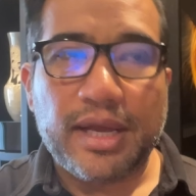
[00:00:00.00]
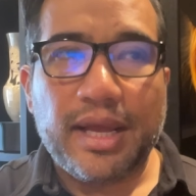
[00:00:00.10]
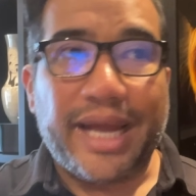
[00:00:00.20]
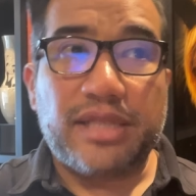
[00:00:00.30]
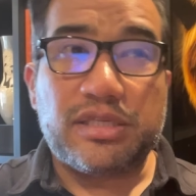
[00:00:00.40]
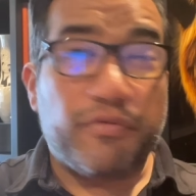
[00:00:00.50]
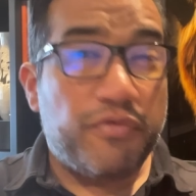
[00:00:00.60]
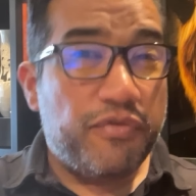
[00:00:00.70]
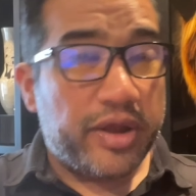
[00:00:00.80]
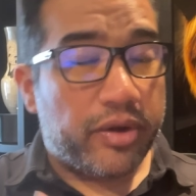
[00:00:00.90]
And it's a
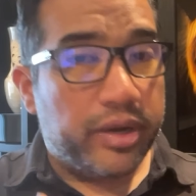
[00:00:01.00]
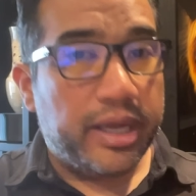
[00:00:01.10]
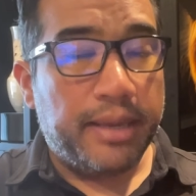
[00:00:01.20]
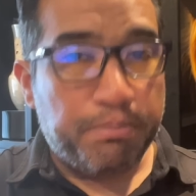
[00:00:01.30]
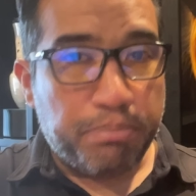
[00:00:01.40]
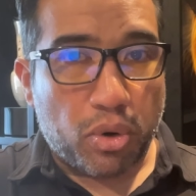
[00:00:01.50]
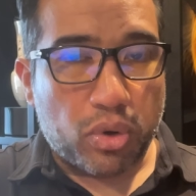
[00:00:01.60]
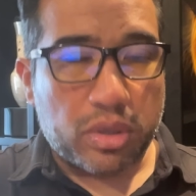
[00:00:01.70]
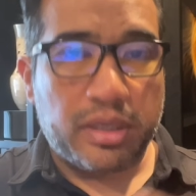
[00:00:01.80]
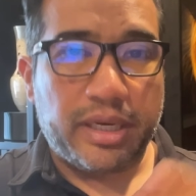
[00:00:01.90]
very
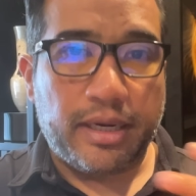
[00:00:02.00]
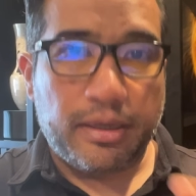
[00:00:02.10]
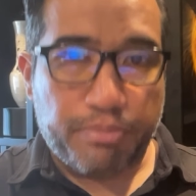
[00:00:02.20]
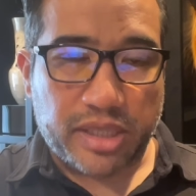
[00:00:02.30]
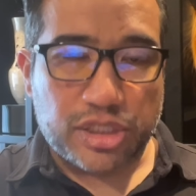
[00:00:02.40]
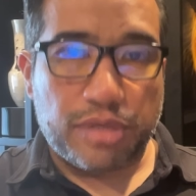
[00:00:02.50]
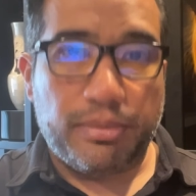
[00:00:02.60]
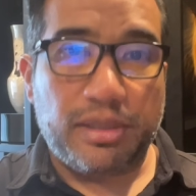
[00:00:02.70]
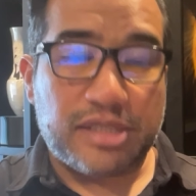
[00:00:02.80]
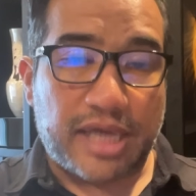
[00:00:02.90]
important and
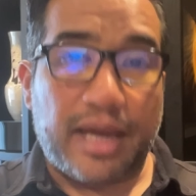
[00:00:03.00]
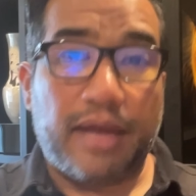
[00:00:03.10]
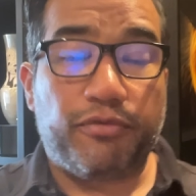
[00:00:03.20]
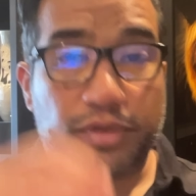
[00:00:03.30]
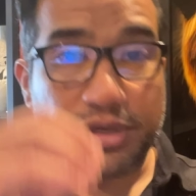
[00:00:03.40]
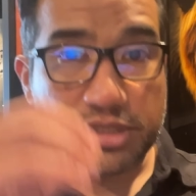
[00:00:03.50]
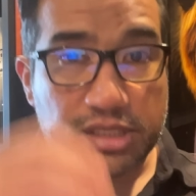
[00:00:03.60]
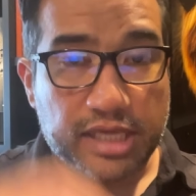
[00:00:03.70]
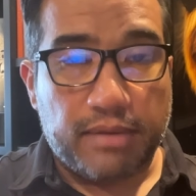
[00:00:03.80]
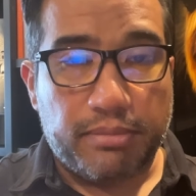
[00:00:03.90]
impressionable time for their
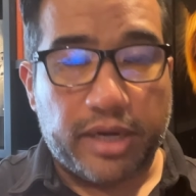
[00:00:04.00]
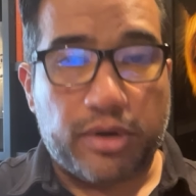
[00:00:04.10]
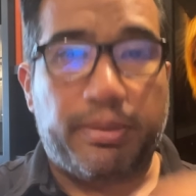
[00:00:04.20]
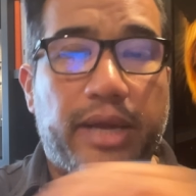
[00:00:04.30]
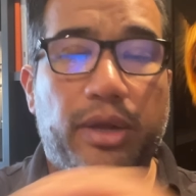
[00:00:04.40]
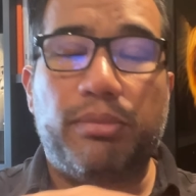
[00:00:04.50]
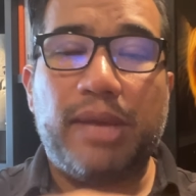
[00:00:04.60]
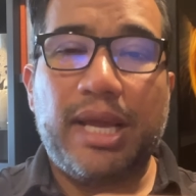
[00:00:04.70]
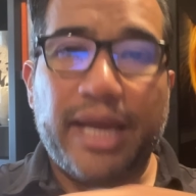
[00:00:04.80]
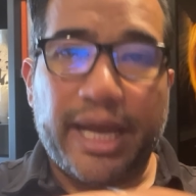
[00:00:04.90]
skin microbiome
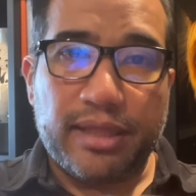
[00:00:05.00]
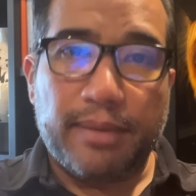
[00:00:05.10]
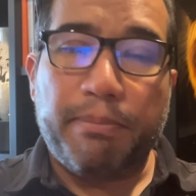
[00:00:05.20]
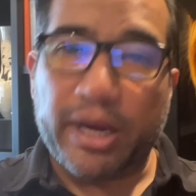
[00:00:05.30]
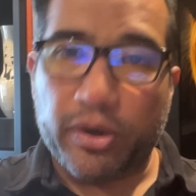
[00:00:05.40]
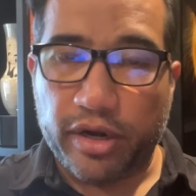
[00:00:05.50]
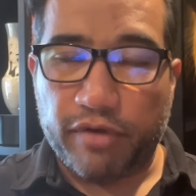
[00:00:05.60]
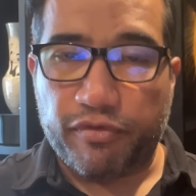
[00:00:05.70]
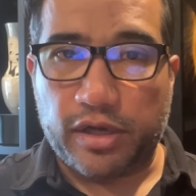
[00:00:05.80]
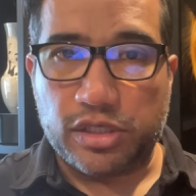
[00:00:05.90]
and the barrier
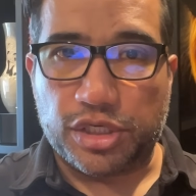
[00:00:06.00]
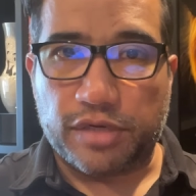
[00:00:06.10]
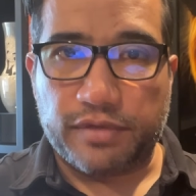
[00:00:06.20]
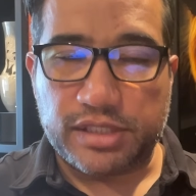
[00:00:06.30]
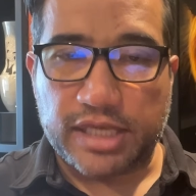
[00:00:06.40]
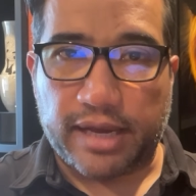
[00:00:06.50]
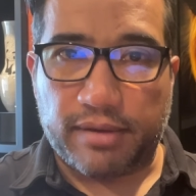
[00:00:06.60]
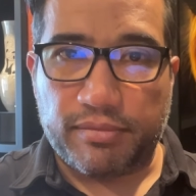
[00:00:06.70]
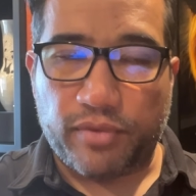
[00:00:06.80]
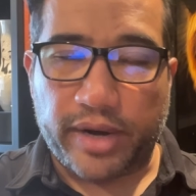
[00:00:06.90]
function of the skin,
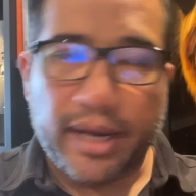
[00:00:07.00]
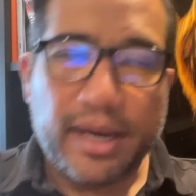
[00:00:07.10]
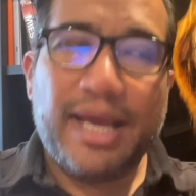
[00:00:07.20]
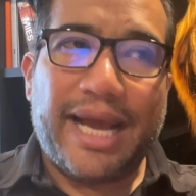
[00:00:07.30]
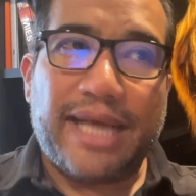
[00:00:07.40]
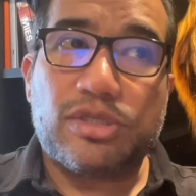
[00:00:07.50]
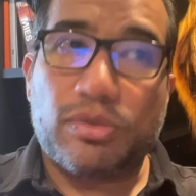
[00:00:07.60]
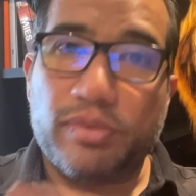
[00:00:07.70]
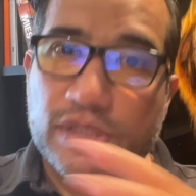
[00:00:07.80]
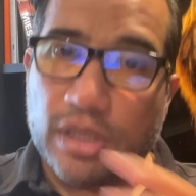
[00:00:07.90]
right? As a
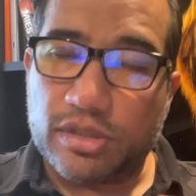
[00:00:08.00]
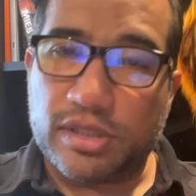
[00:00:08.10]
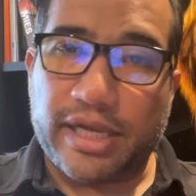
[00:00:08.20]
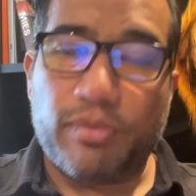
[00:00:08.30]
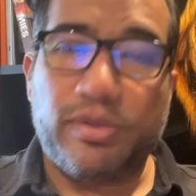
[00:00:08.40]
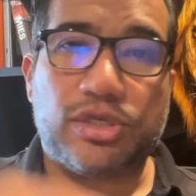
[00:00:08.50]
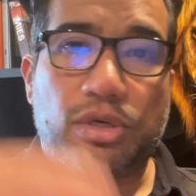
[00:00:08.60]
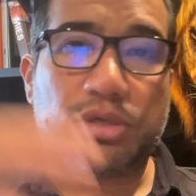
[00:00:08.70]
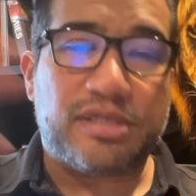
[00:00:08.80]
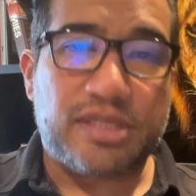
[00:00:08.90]
result of that, we
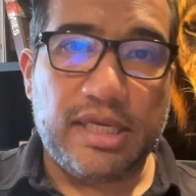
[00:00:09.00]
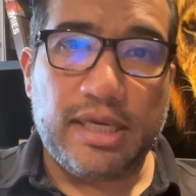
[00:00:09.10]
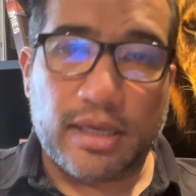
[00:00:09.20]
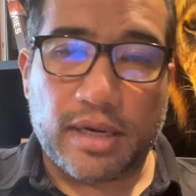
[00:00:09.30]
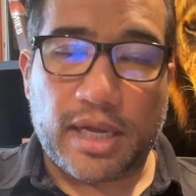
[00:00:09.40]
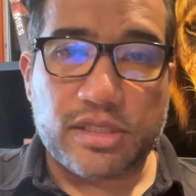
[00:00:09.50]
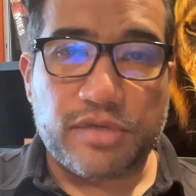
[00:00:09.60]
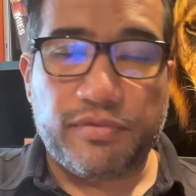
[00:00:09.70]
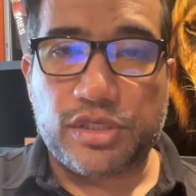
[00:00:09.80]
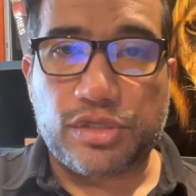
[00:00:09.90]
start to see lots
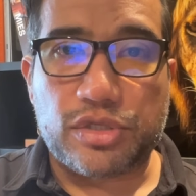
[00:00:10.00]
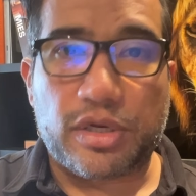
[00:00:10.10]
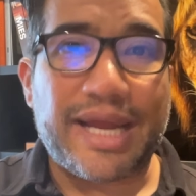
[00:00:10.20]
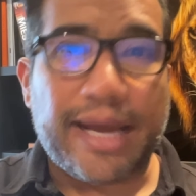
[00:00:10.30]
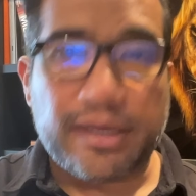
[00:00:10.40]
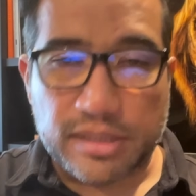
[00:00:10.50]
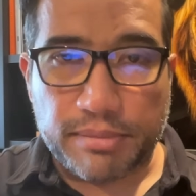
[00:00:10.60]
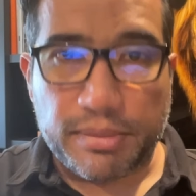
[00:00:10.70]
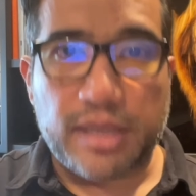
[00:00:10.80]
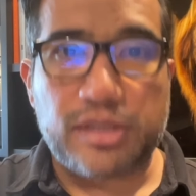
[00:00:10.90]
of issues on
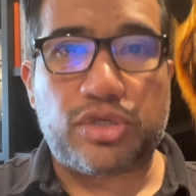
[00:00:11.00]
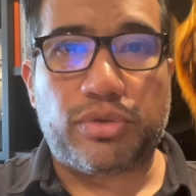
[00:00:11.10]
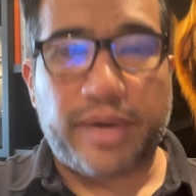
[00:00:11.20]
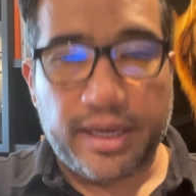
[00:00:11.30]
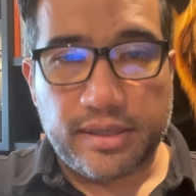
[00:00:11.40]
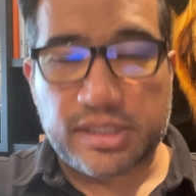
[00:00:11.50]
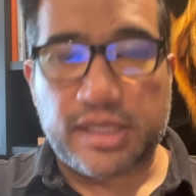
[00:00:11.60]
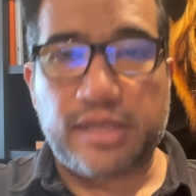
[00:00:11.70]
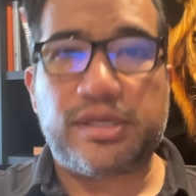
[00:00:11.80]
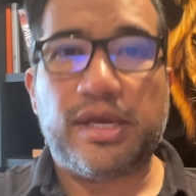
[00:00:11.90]
eczema,
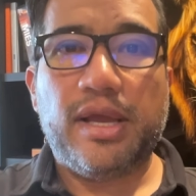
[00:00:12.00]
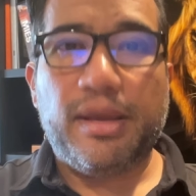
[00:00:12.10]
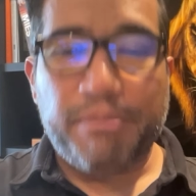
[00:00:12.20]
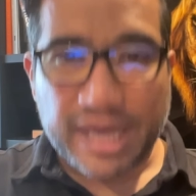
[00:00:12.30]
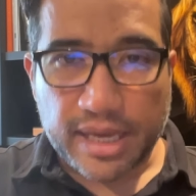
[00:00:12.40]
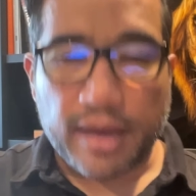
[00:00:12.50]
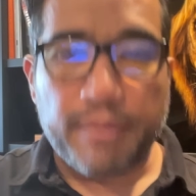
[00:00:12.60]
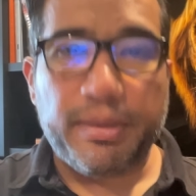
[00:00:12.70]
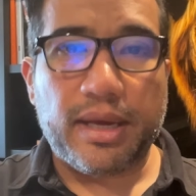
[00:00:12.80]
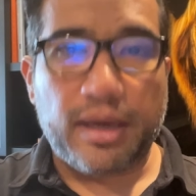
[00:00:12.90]
psoriasis
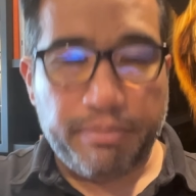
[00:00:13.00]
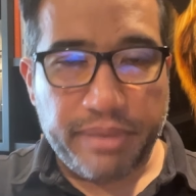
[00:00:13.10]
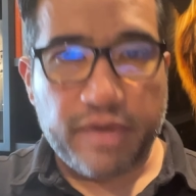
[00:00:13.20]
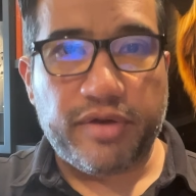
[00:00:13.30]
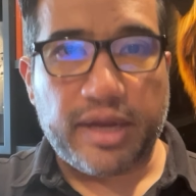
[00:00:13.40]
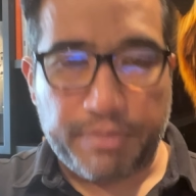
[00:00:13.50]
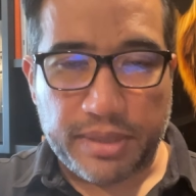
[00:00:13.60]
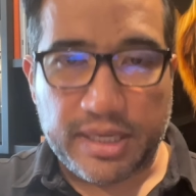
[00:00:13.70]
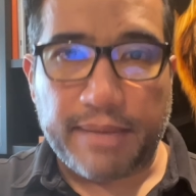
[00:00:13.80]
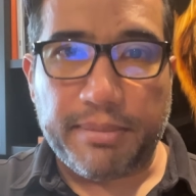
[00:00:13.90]
becoming a bit of an
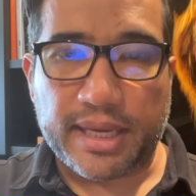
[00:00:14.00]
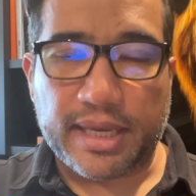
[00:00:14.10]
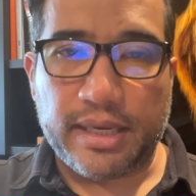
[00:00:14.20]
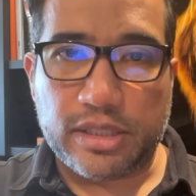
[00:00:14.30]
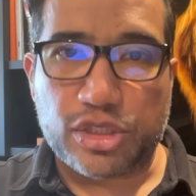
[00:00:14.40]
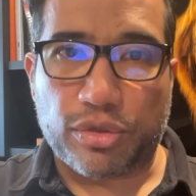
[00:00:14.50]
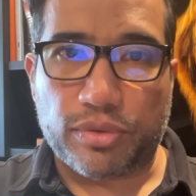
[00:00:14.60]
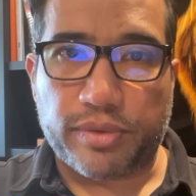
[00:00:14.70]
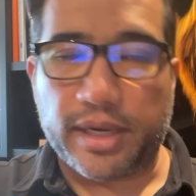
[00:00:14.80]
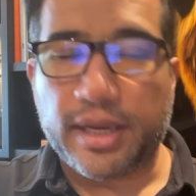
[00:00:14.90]
epidemic in
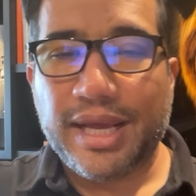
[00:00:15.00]
children.